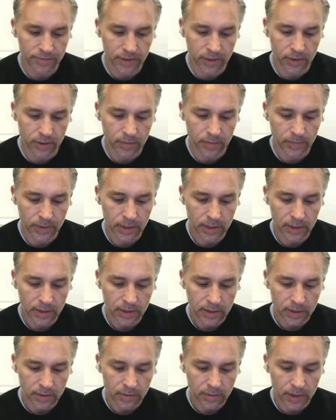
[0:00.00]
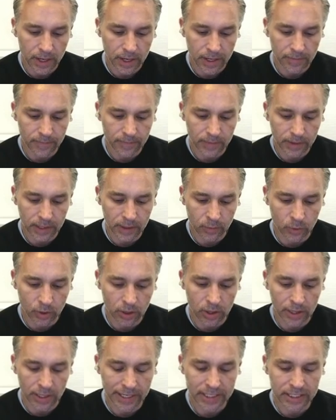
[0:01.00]
fill, right? And we'll
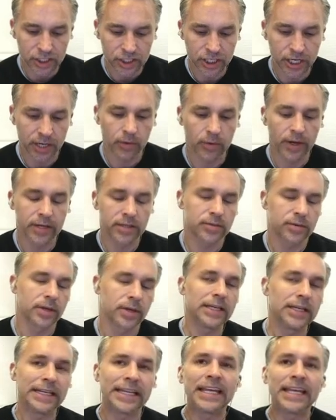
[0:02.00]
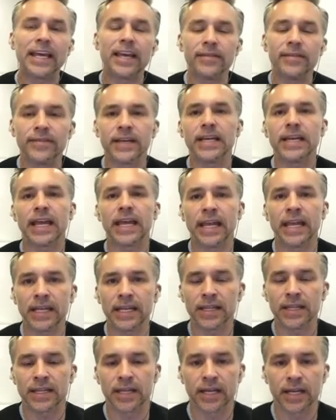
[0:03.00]
click generate. So I didn't give it
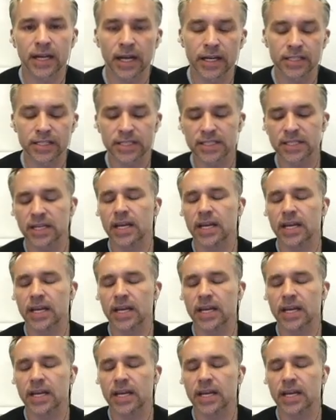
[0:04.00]
anything. I just